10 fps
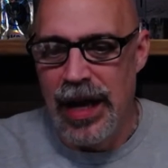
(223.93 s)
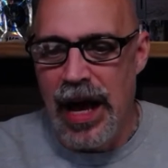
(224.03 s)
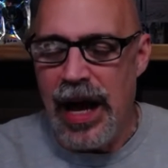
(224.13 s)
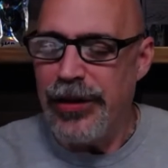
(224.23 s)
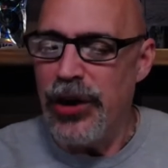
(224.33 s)

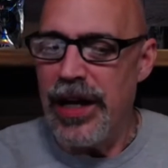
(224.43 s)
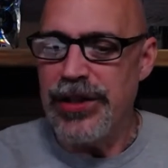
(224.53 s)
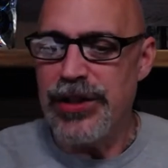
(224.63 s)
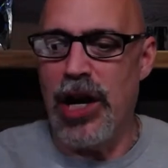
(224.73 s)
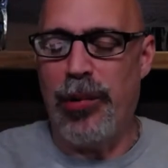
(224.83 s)
I thought I
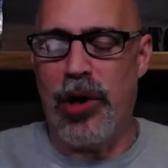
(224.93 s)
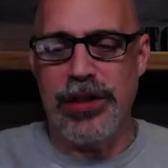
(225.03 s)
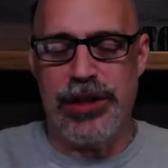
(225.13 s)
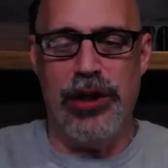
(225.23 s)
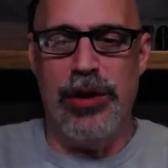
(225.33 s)
saw a part
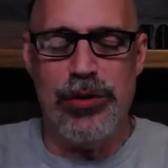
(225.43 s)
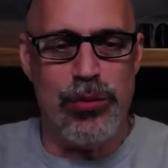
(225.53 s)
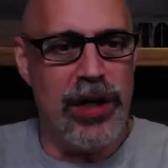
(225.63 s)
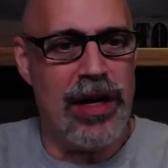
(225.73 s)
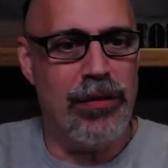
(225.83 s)
2. It was
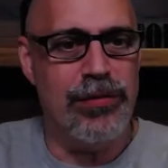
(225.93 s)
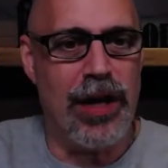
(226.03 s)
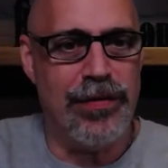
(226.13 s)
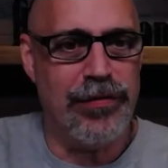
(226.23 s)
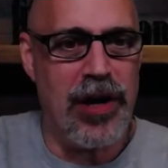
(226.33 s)
weird. I
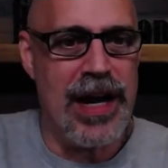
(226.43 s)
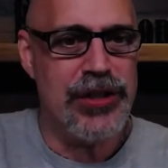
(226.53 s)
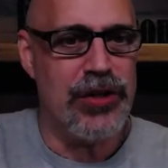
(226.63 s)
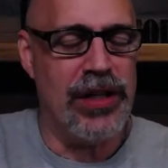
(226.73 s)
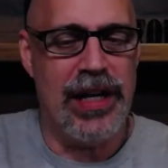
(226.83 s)
was
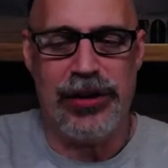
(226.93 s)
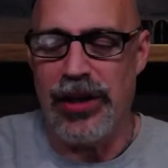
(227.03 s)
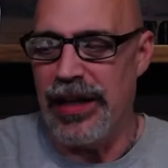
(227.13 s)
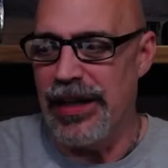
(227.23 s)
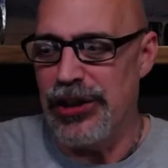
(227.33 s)
flashed on it, and I
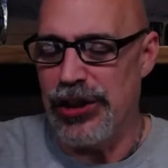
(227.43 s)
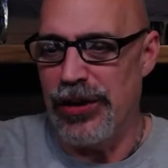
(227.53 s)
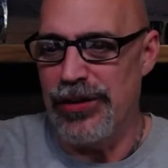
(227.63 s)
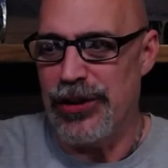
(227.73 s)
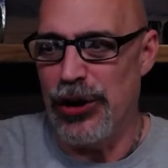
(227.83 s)
thought I
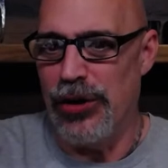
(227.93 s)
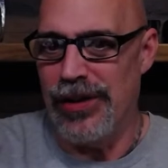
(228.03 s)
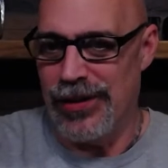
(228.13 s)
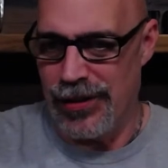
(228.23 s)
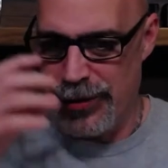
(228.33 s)

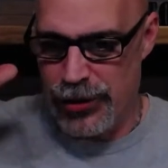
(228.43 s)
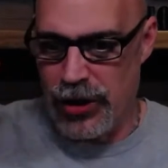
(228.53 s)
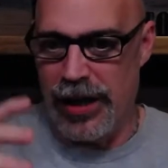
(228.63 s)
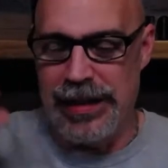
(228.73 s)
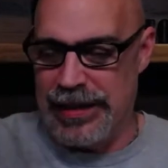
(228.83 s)

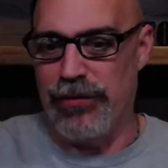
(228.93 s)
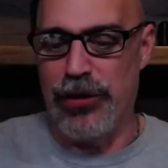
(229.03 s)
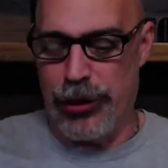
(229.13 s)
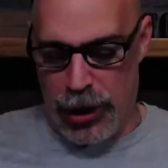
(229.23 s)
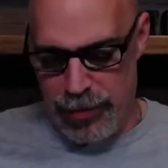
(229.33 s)
saw a
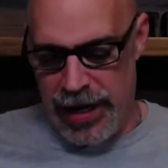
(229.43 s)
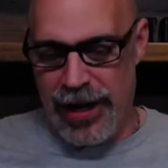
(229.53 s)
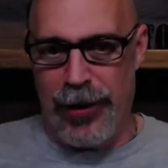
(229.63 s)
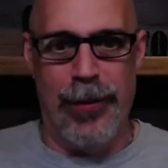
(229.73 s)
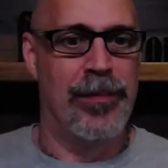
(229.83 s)
different
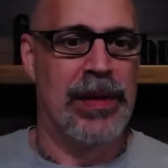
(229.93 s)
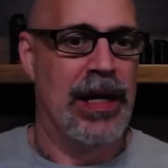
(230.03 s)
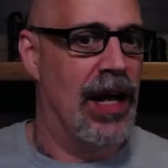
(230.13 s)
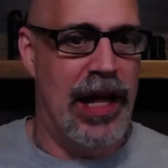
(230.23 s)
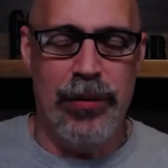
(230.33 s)
thumbnail.
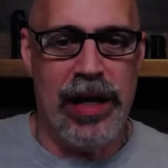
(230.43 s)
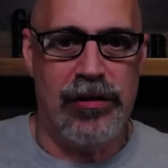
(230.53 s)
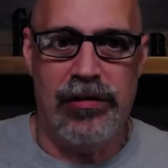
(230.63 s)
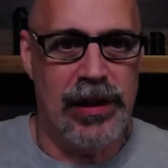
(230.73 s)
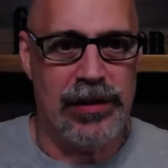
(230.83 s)
And then when I
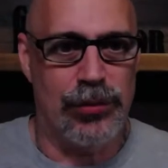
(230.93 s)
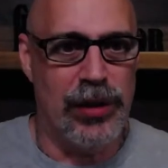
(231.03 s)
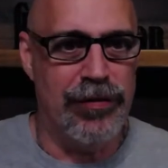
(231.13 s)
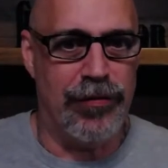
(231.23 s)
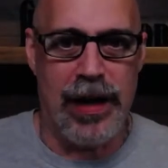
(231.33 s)
clicked
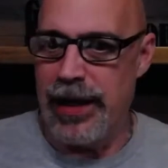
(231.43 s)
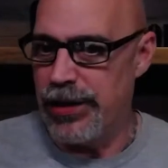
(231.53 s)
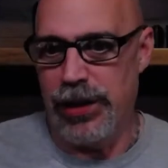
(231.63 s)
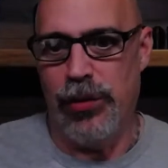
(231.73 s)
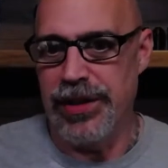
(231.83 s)
refresh,
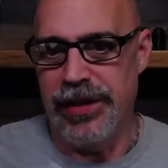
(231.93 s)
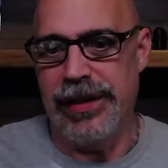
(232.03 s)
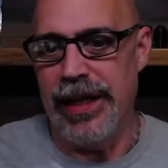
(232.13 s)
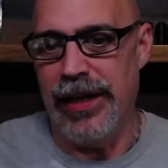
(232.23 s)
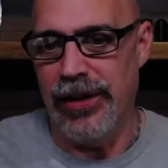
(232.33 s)
it wasn't
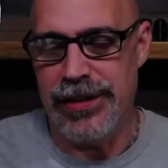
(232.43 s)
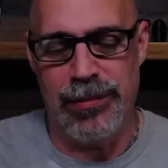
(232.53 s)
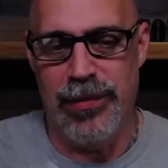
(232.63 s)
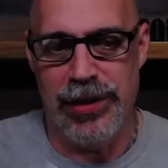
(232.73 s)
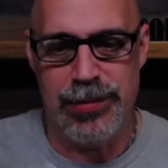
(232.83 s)
there.
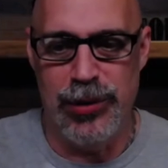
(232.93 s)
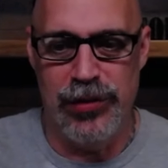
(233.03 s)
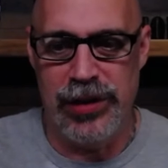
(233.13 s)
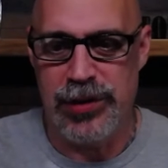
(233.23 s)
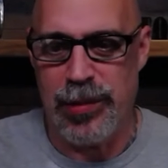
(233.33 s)
Something else moved
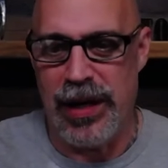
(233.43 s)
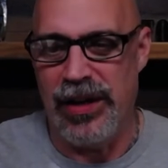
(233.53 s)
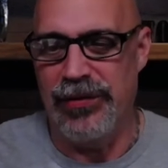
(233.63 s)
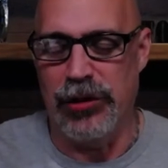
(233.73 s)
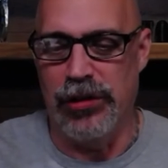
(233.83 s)
to the spot. I'll
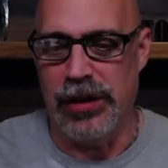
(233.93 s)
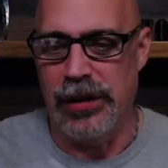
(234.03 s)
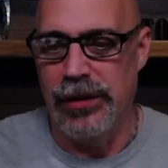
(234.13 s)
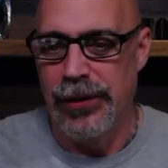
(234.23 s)
have to look.